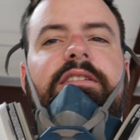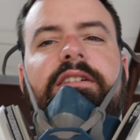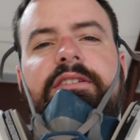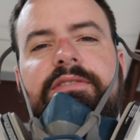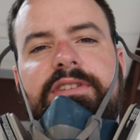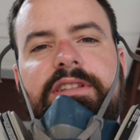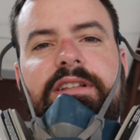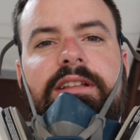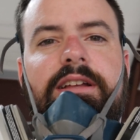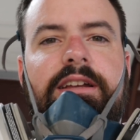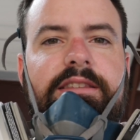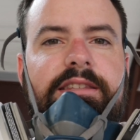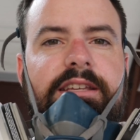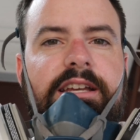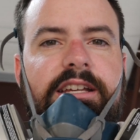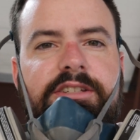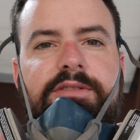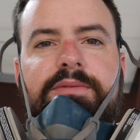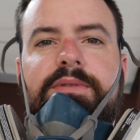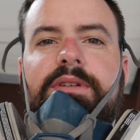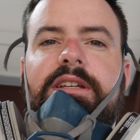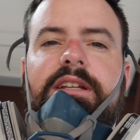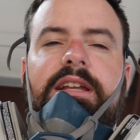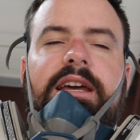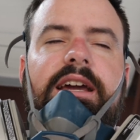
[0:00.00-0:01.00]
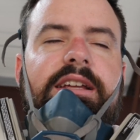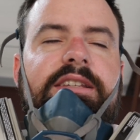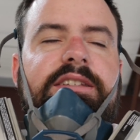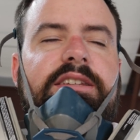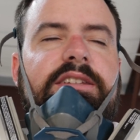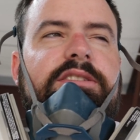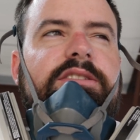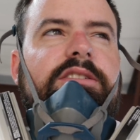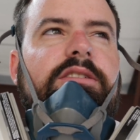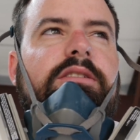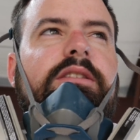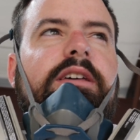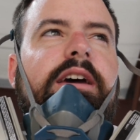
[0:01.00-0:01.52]
everything like that, so we can get access
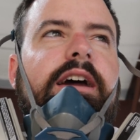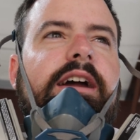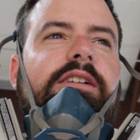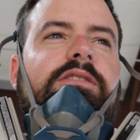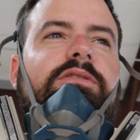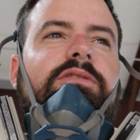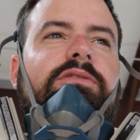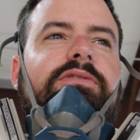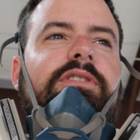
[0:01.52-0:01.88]
to the actual